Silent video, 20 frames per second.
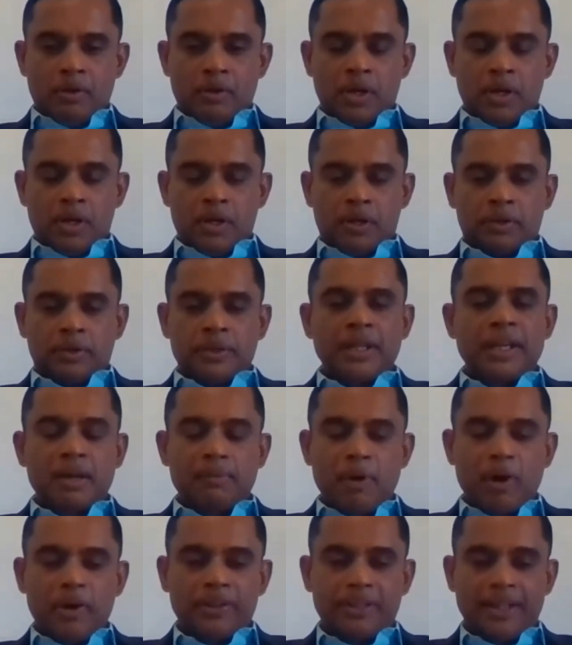uh, think
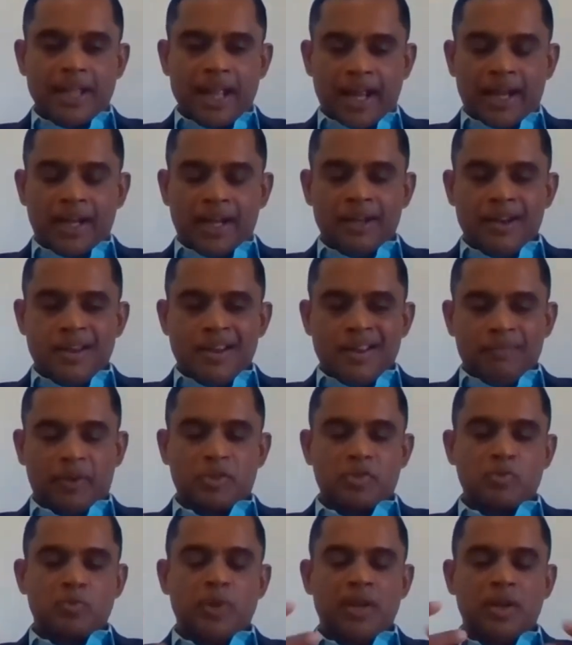about that,
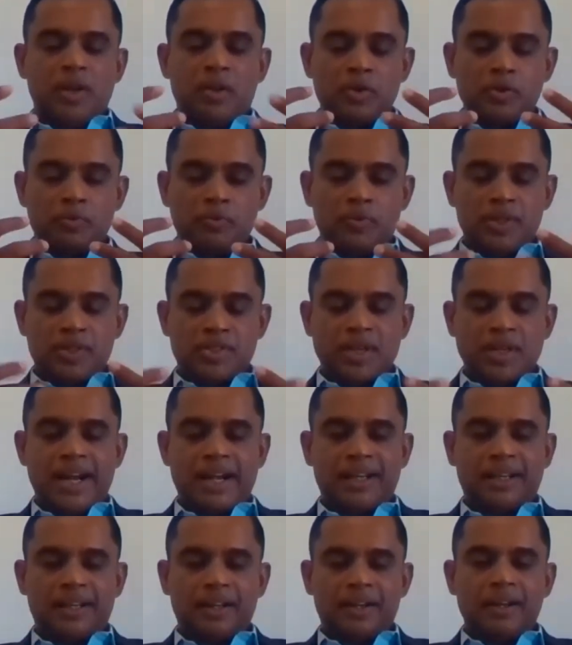because we all we
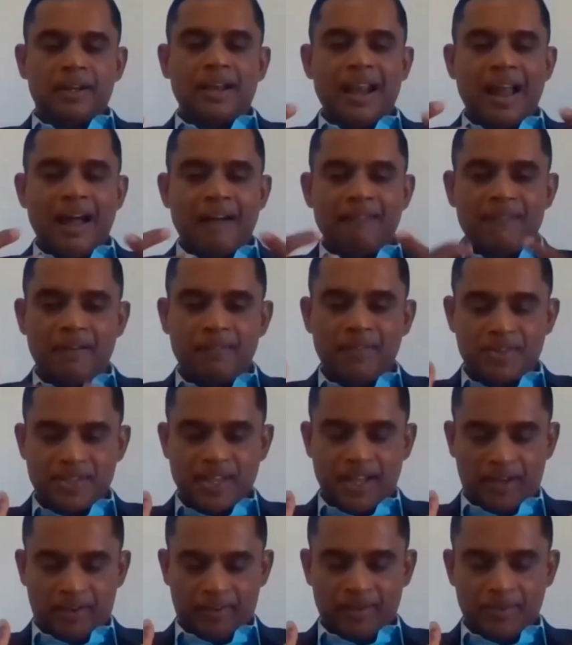start love
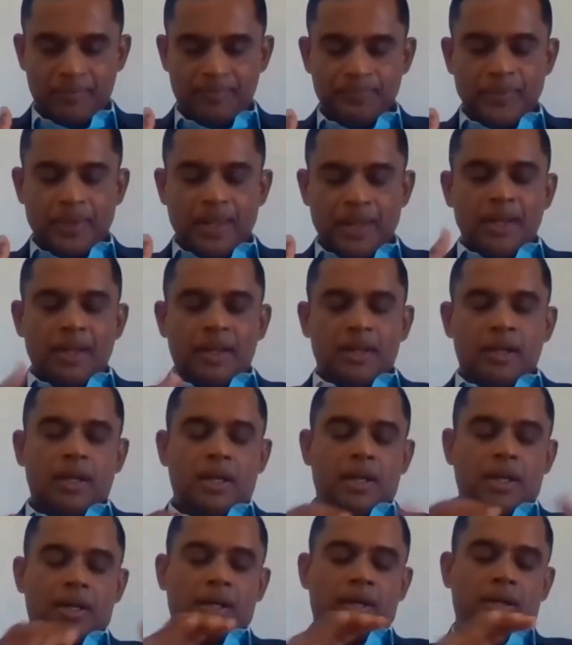ourselves
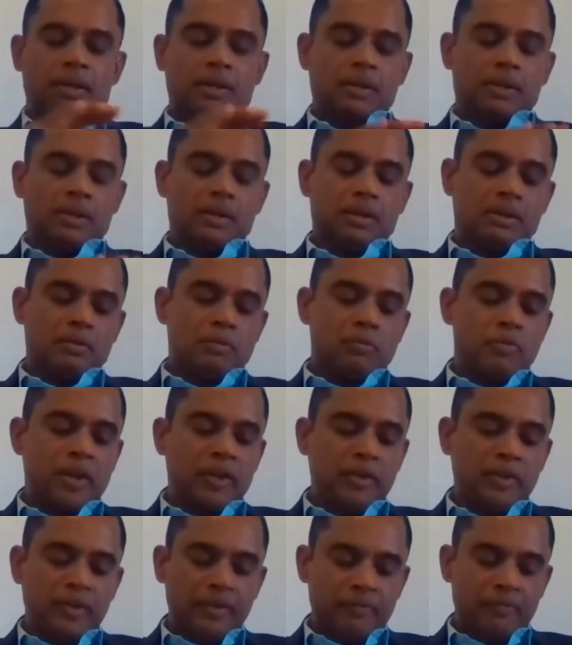uh, when
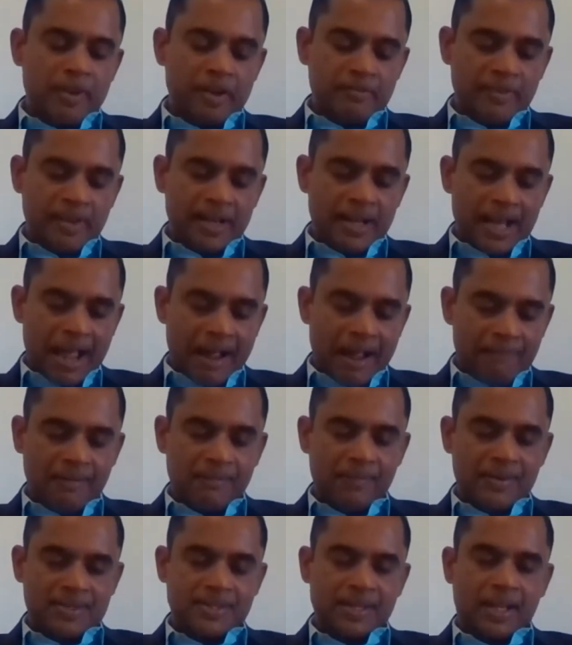you when we love
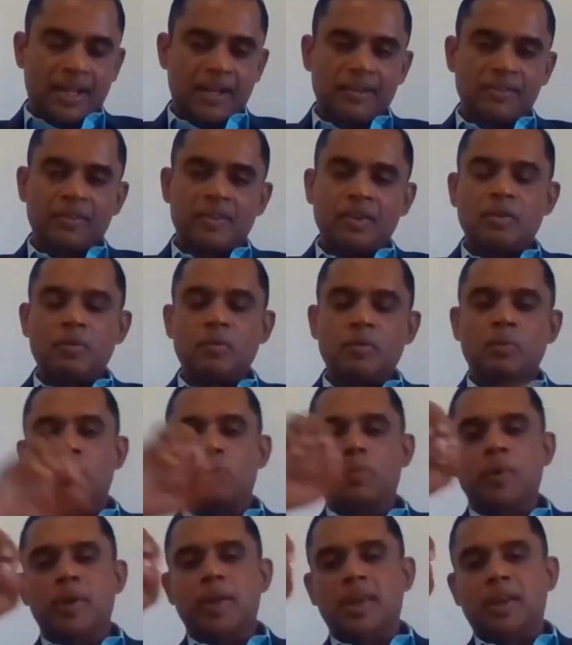ourselves
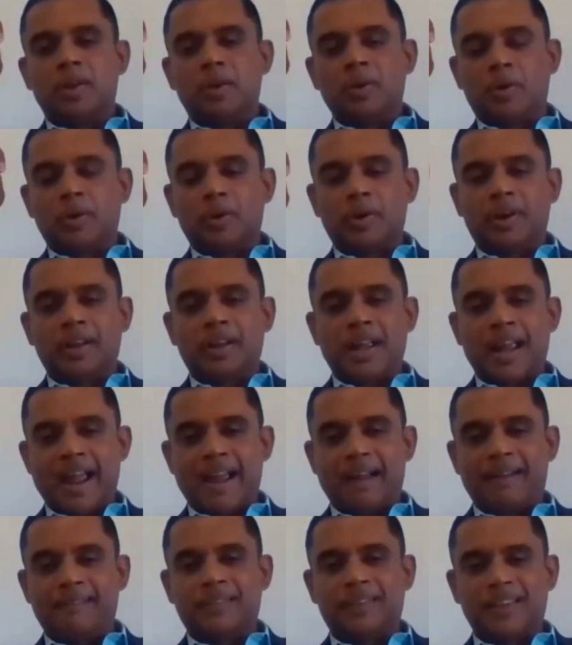we don't
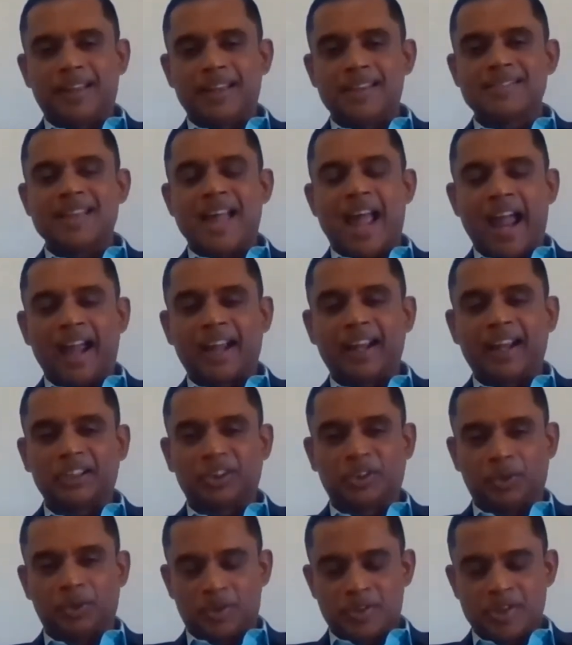have this anger
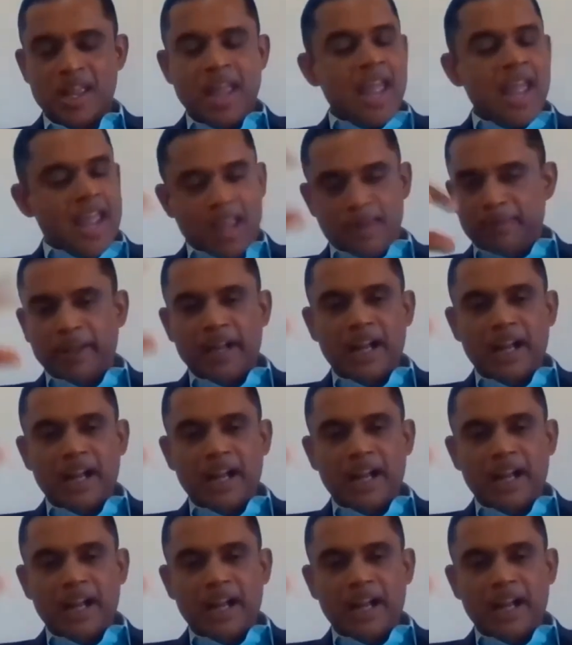thought when